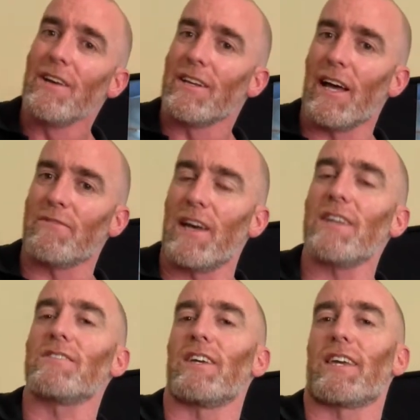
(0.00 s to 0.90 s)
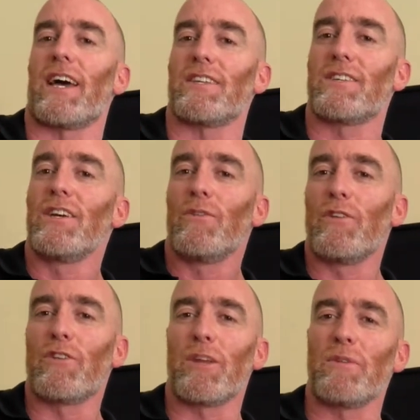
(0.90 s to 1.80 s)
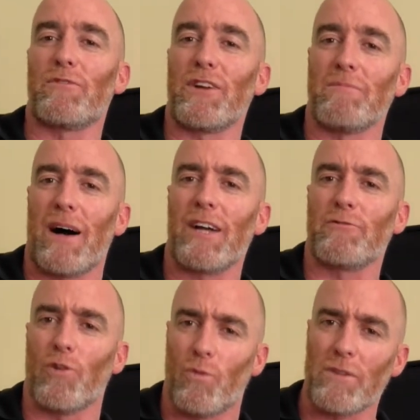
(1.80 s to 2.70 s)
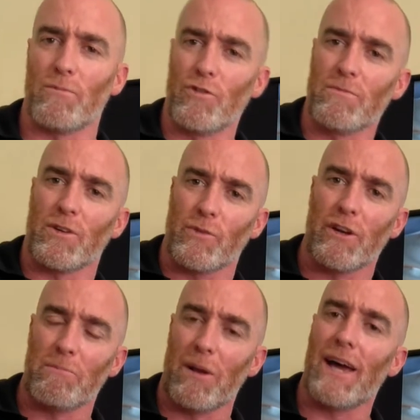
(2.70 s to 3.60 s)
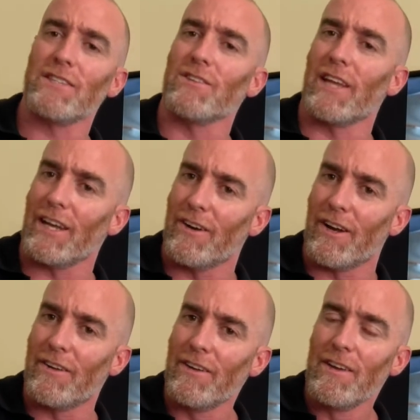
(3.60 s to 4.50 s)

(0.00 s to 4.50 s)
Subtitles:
Now, if that is the case, we've got to be very mindful what movement we're applying to that area.